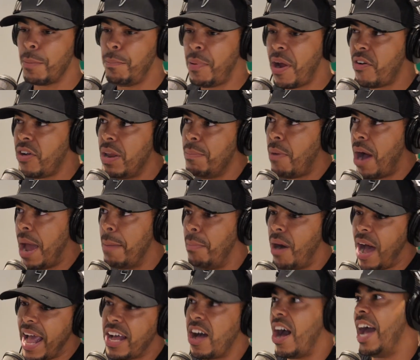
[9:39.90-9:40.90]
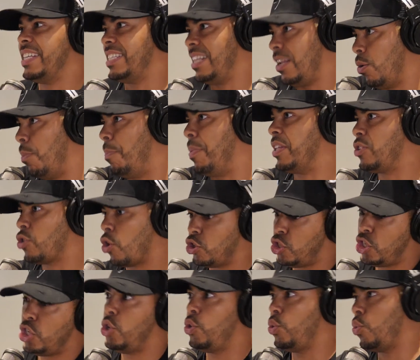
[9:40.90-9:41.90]
And bearing in mind, my guy's a little bit
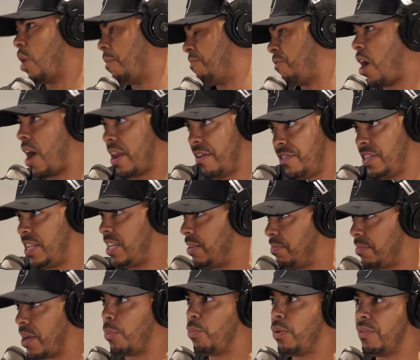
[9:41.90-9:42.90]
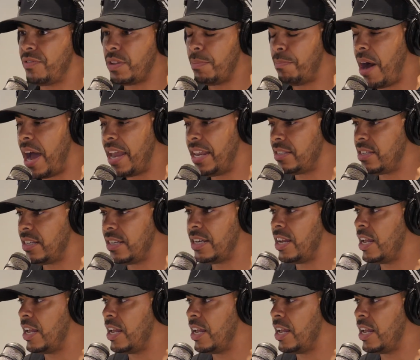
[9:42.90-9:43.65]
dodgy, who I've kind of teamed up with to buy this.